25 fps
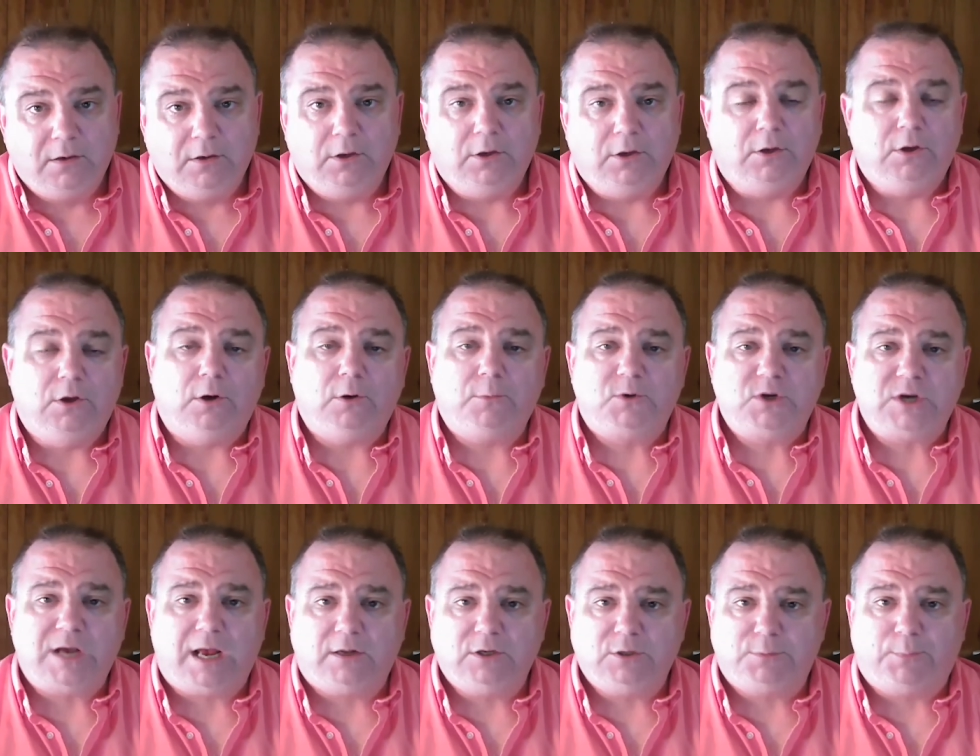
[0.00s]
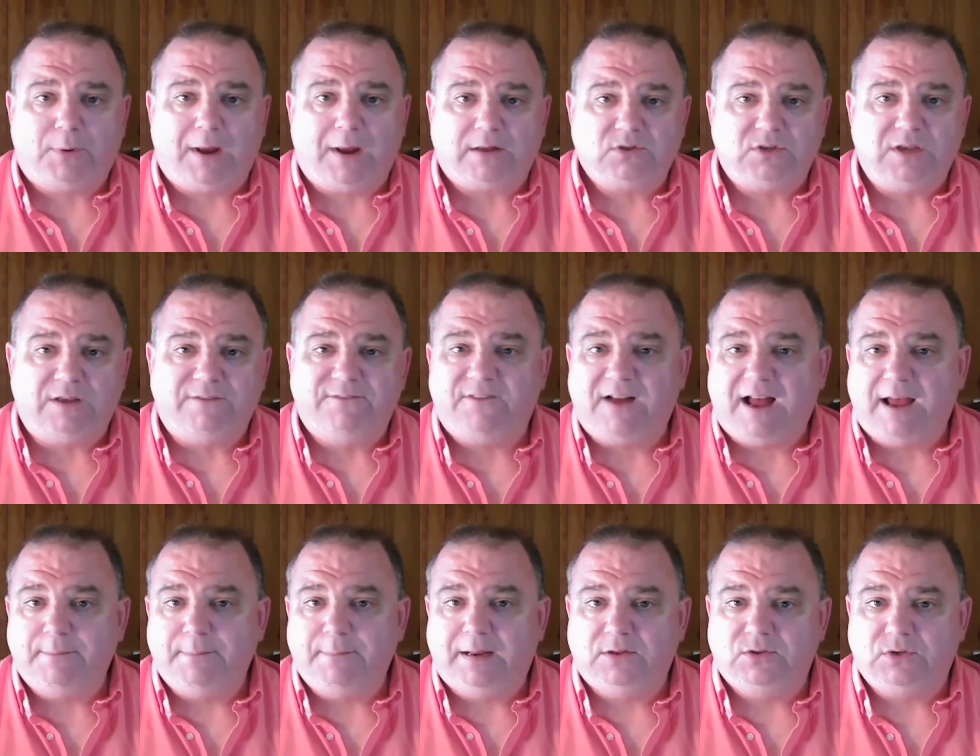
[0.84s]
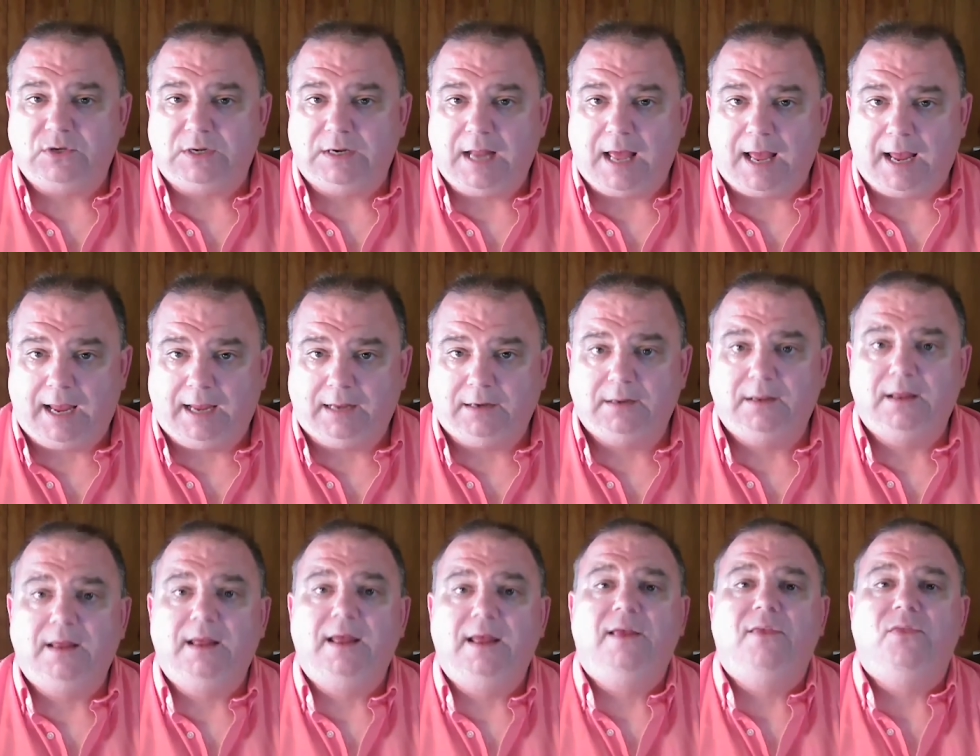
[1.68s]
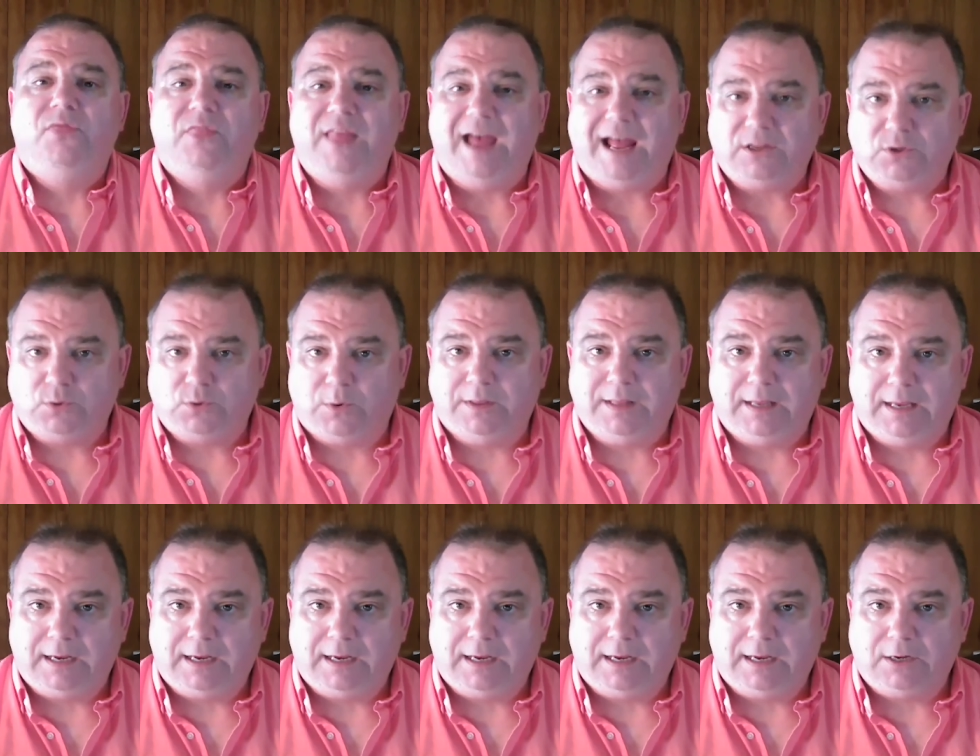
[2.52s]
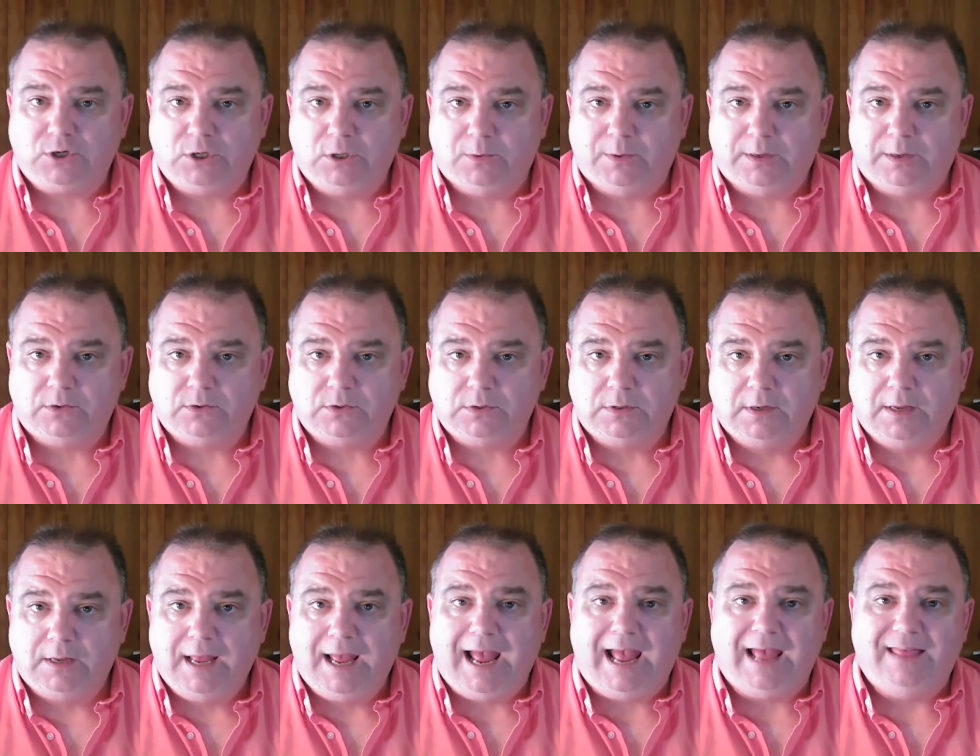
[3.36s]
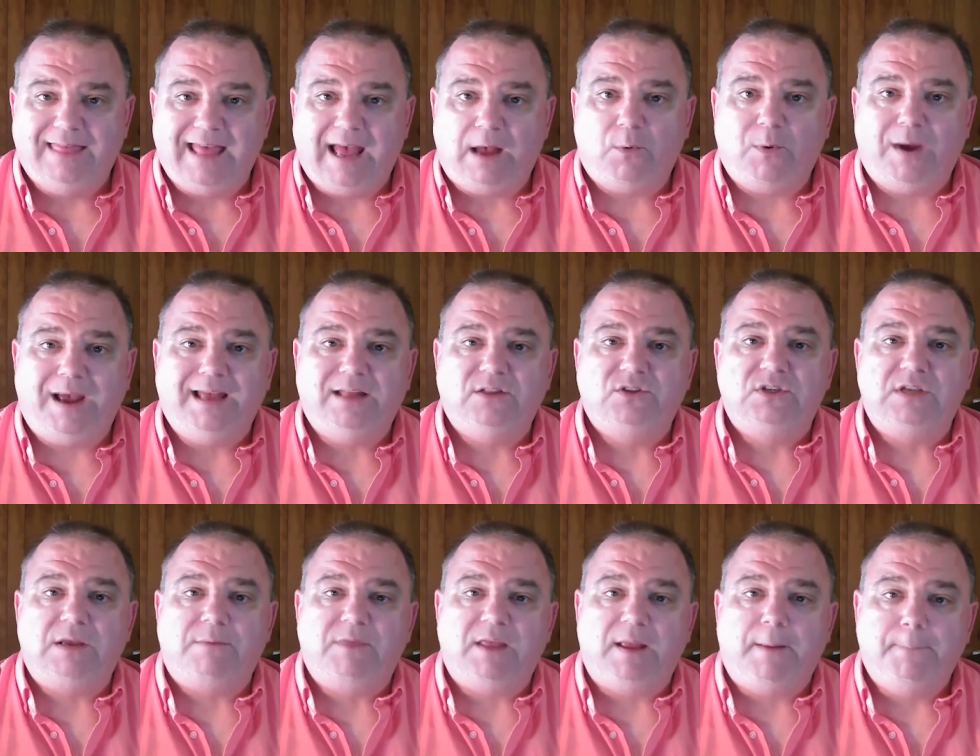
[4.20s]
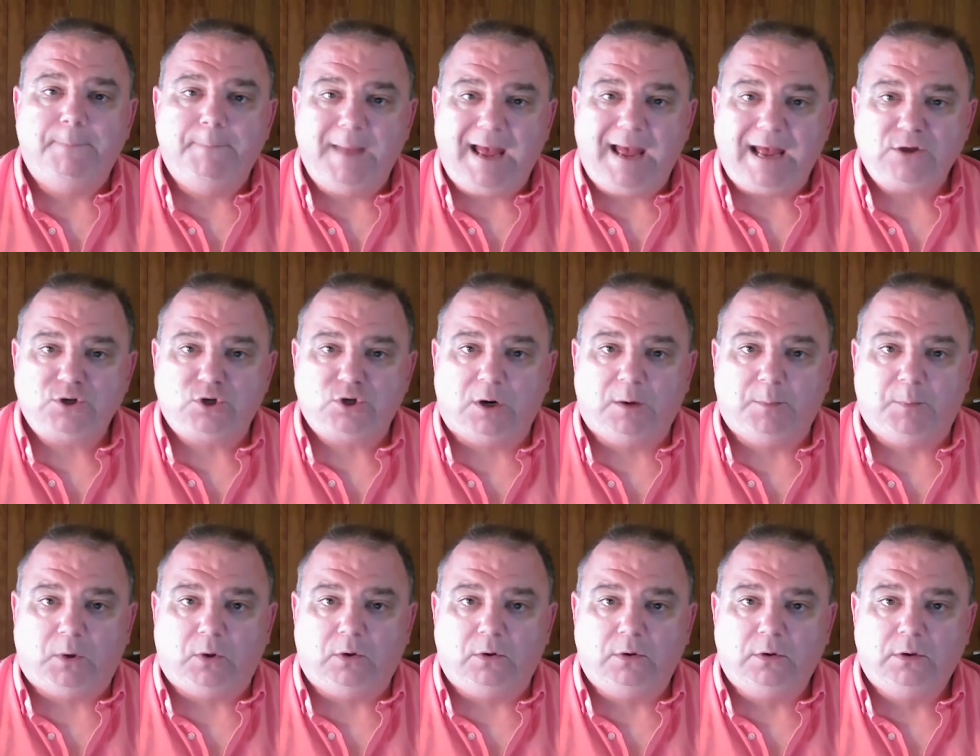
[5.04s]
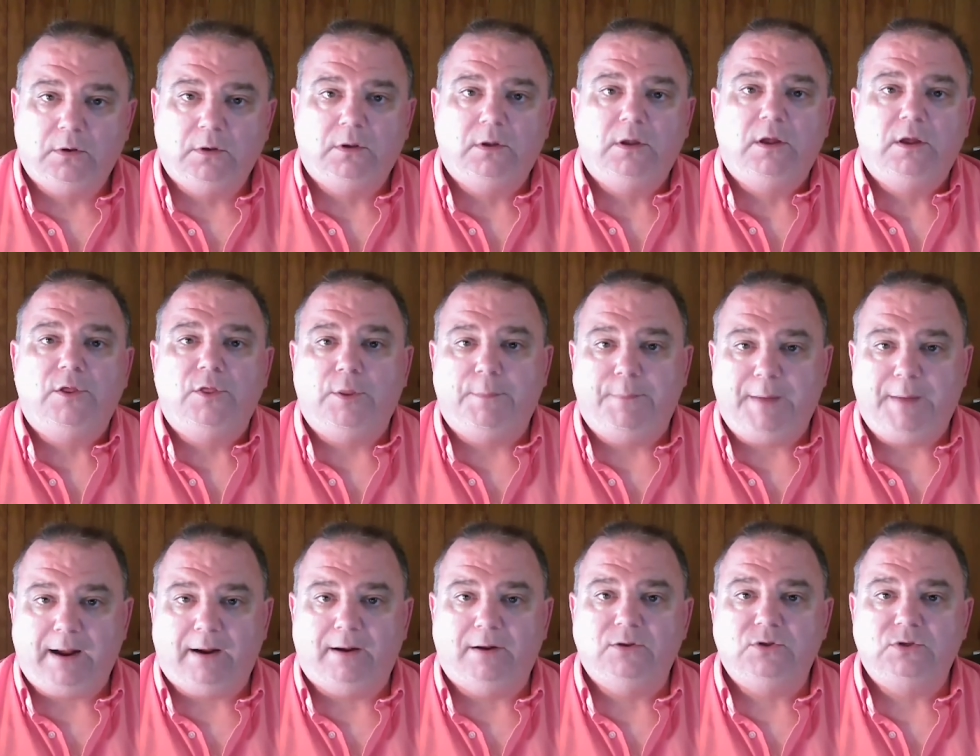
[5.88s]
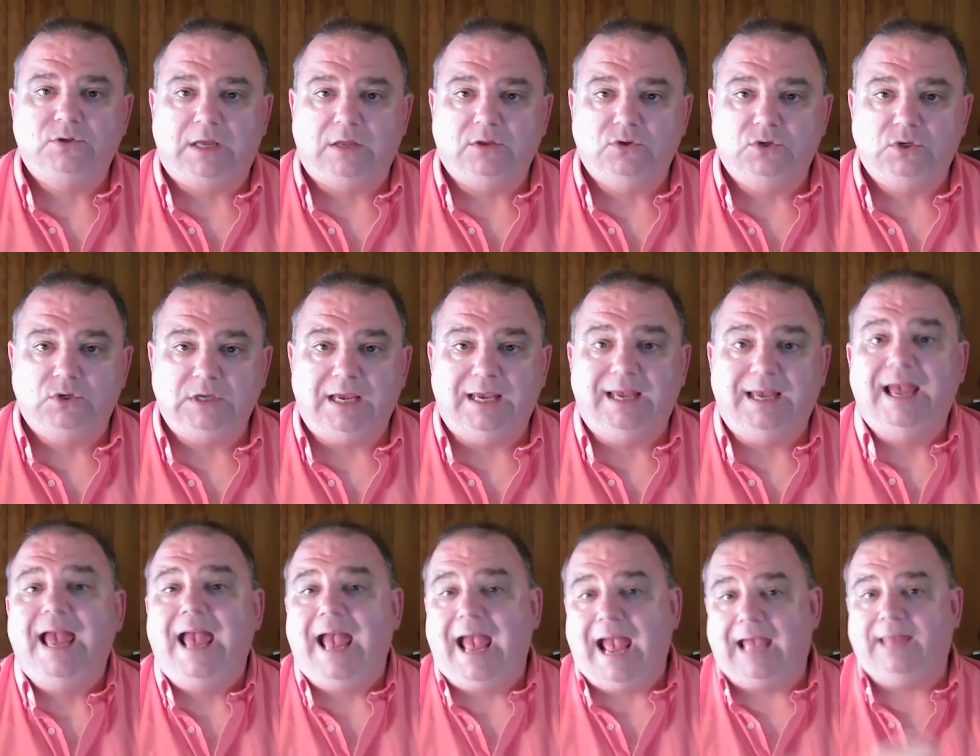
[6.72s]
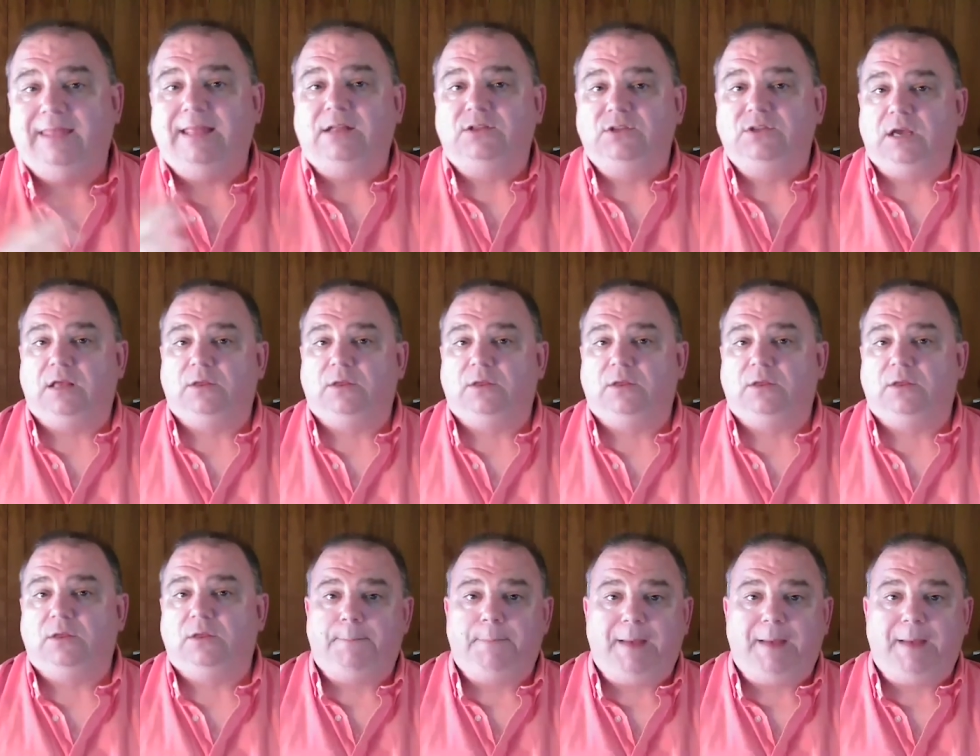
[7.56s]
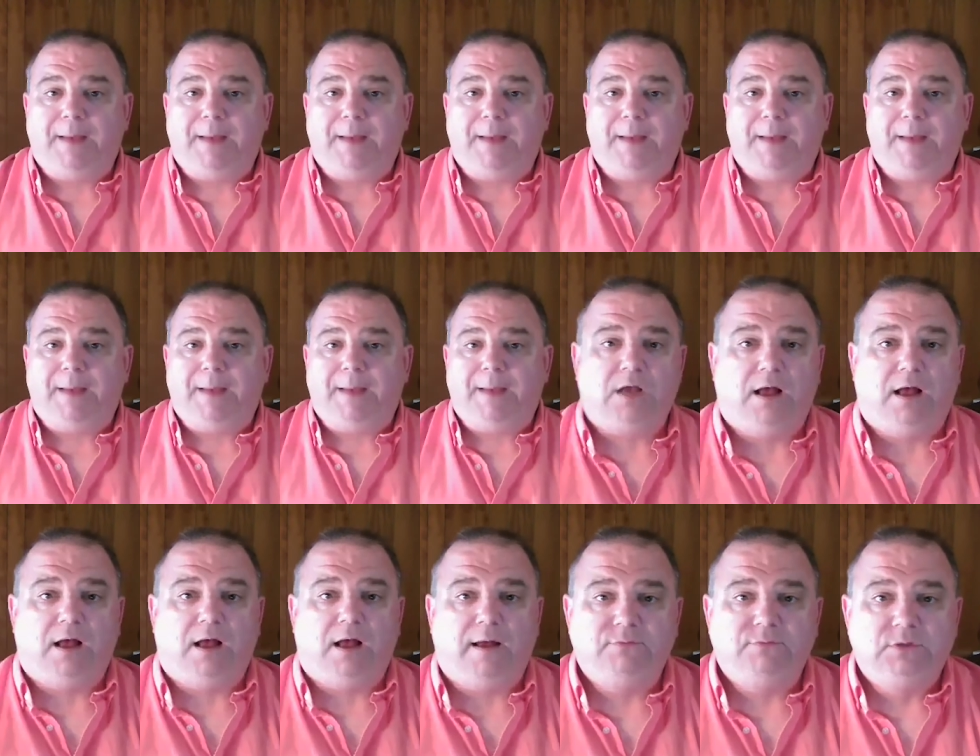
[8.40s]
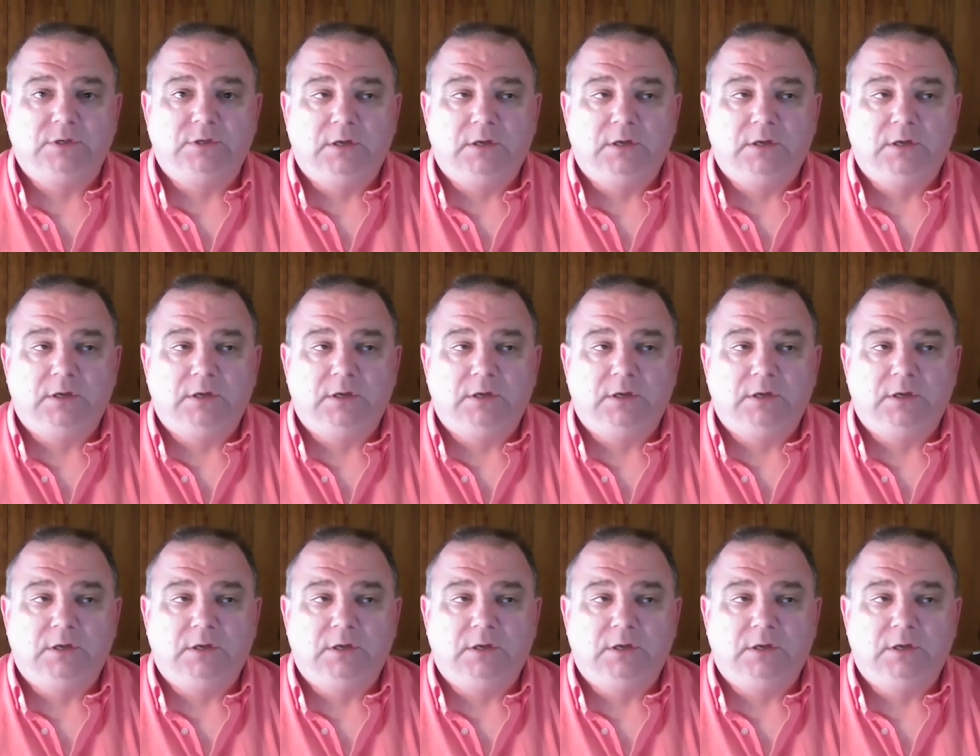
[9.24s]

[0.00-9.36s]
Your child is practicing five minutes a night. That's where the issue is. And that way it's something measurable the parents can see. And that's the other reason I like pass offs.